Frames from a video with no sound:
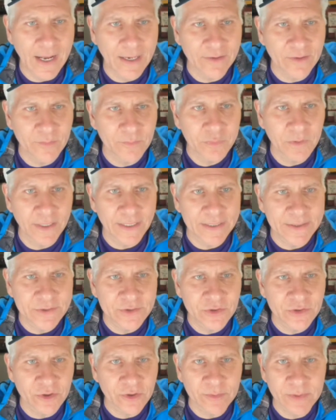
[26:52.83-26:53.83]
play-in
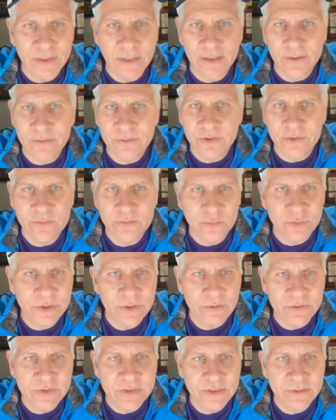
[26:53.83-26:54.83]
tournament. We
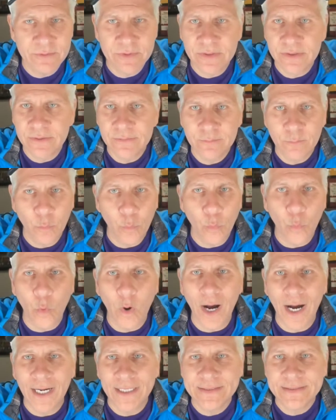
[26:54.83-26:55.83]
don't see what the
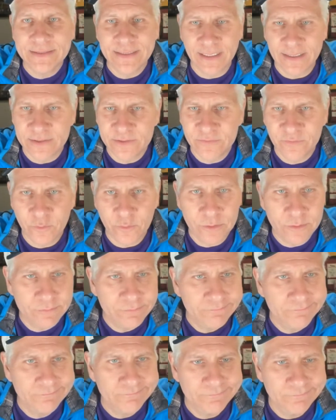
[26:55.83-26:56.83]
Y stands for.
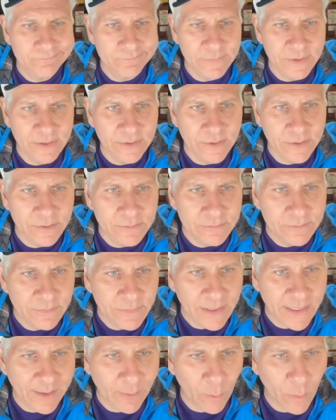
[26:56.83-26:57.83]
I don't know.
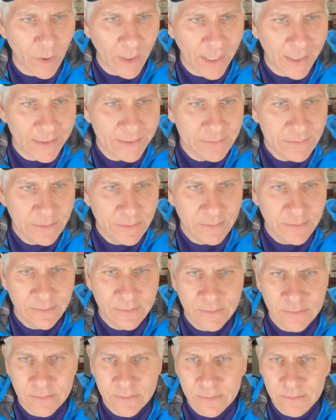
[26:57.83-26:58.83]
They got Y.
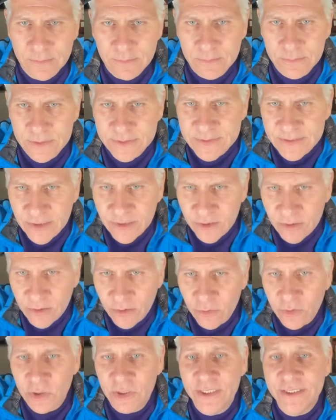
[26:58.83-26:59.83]
Let's see here.
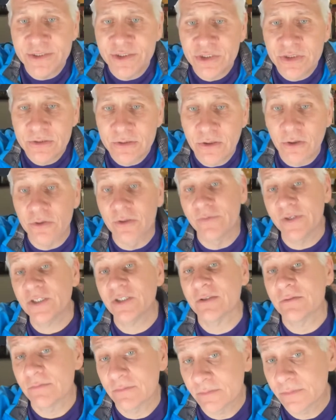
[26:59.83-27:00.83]

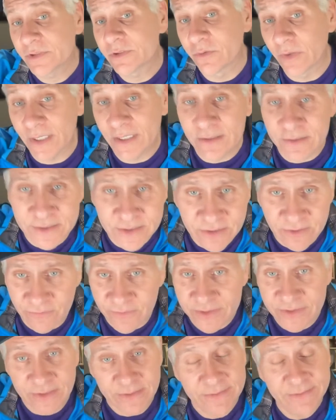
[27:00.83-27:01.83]
Division. So they clinched the
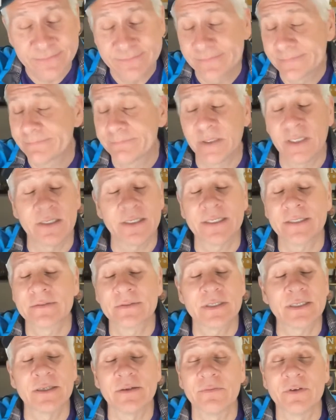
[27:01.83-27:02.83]
division. Pelicans
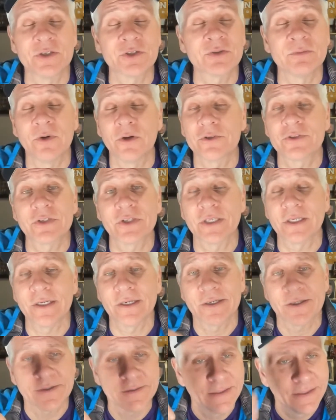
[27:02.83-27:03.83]
leading the division most of the
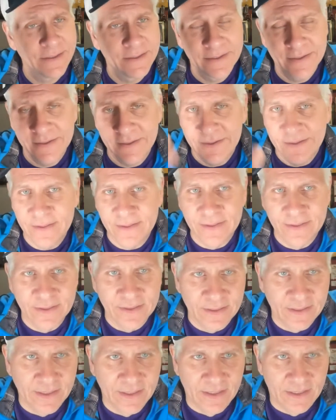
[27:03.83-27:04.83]
year.
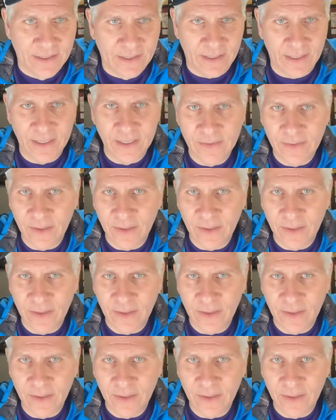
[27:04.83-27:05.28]
And they